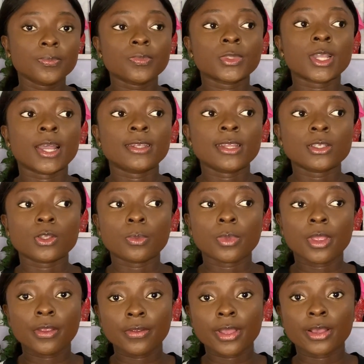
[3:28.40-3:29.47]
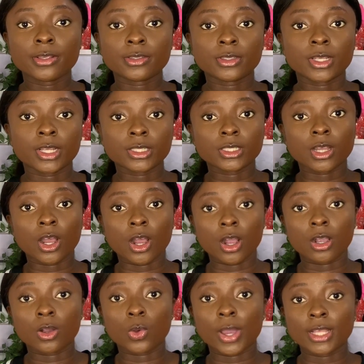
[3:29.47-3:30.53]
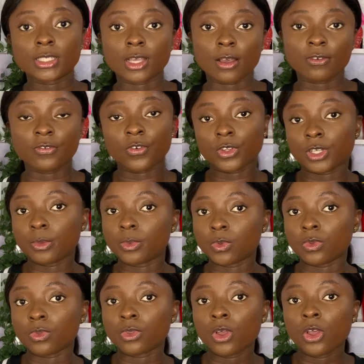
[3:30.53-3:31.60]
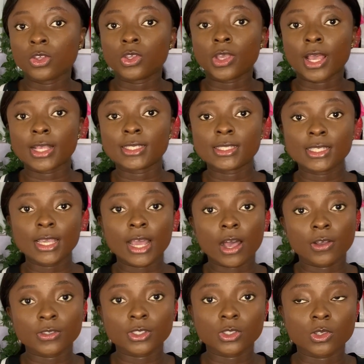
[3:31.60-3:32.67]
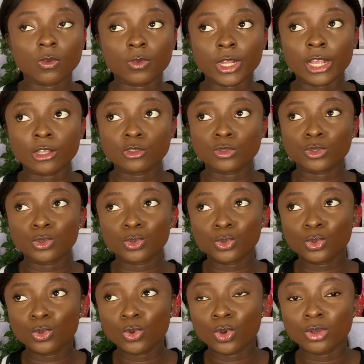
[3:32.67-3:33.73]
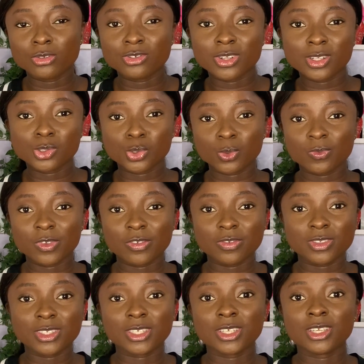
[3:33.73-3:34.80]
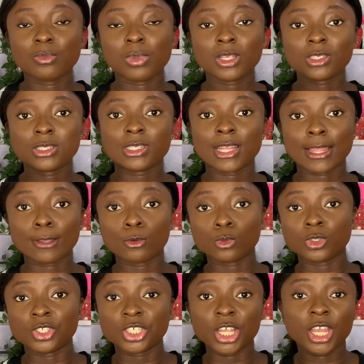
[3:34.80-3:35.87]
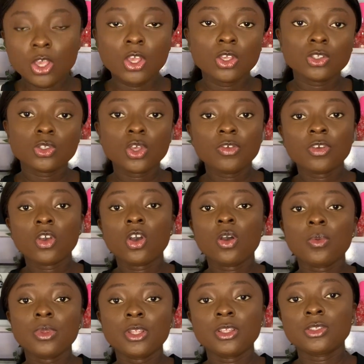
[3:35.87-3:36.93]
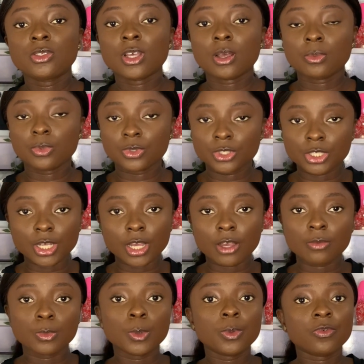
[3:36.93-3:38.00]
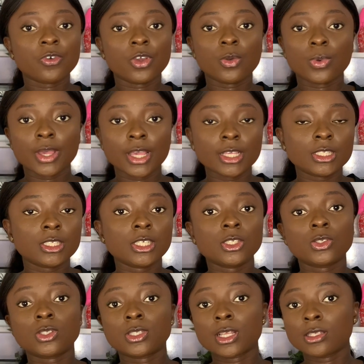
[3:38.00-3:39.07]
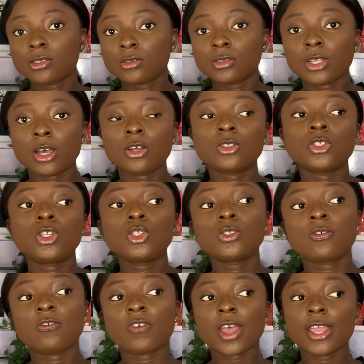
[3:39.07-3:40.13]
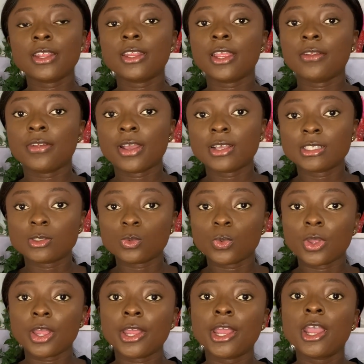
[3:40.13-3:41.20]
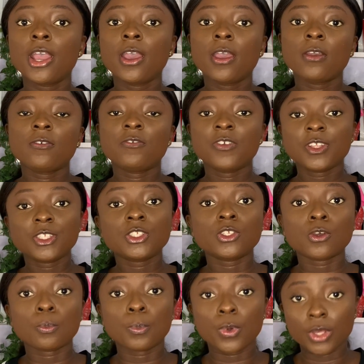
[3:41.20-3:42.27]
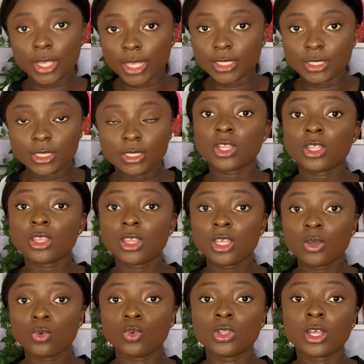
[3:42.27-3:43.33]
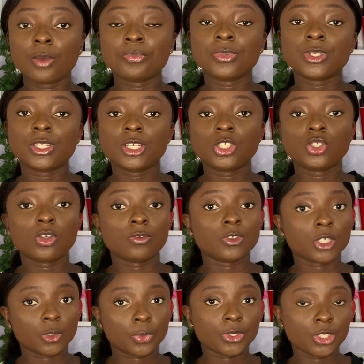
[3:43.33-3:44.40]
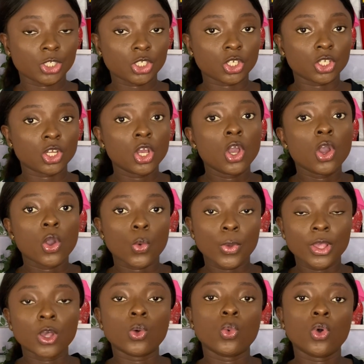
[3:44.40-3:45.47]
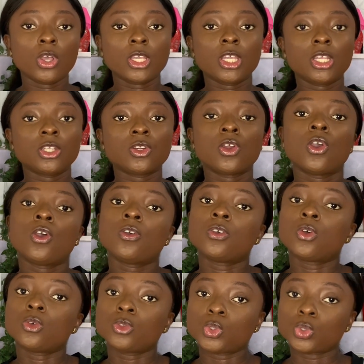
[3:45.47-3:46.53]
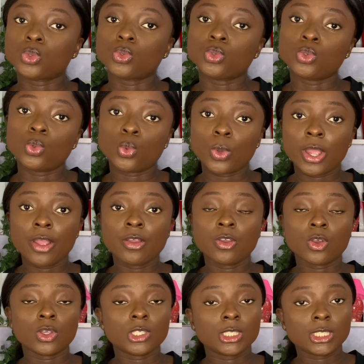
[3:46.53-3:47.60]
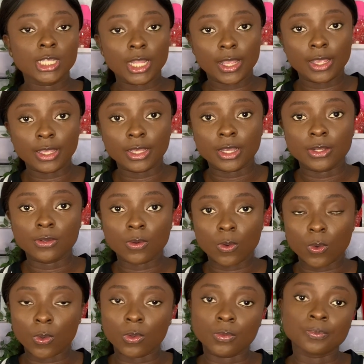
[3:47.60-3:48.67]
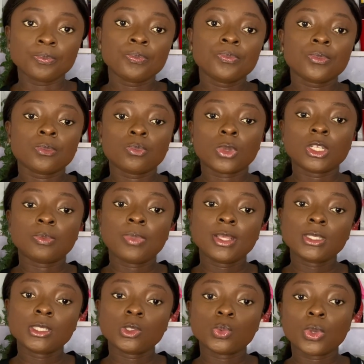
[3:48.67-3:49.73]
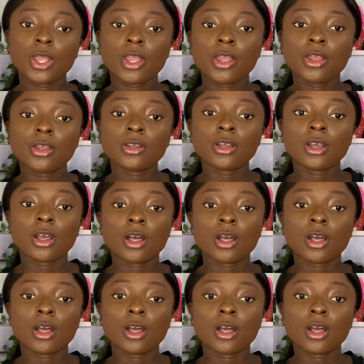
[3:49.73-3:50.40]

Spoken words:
and there's some areas that are quite affordable. You can see houses of like 200, 250 in places like Kuje. So if you're coming into Abuja, maybe for NYSC to settle down, you need to find areas where fits your pockets. The thing will now be the issue of transportation, where you're walking to where you're staying and all. But the places where